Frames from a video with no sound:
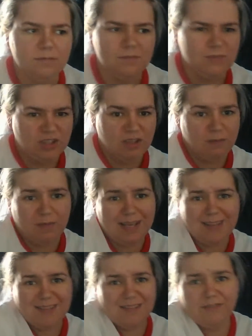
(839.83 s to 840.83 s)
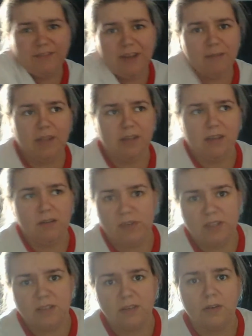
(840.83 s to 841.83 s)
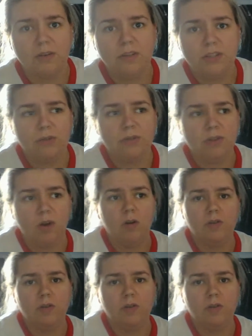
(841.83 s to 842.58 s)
Just simple as family love isn't earned. You're taught